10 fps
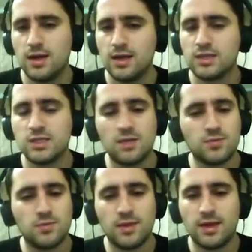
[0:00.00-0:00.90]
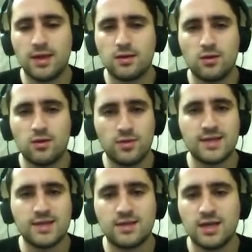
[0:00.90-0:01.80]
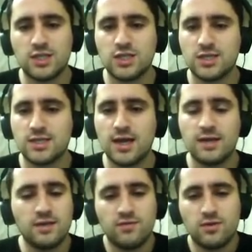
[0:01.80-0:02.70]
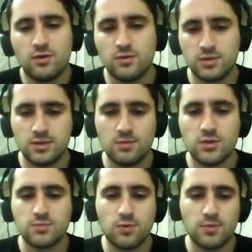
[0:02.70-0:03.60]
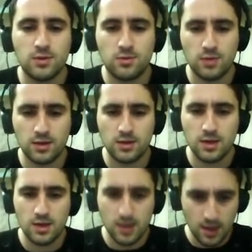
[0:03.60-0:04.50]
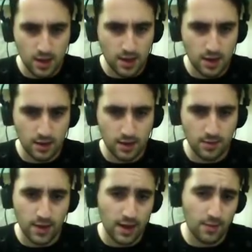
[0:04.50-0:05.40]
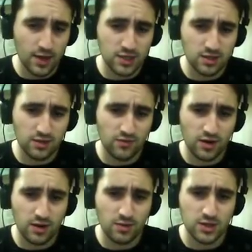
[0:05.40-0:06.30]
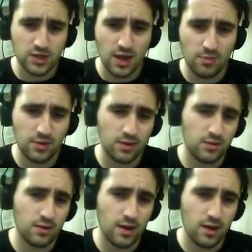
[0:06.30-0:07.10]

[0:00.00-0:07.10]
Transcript: stopped playing on that chess site, even though it's the most popular one. And I'm actually very much happy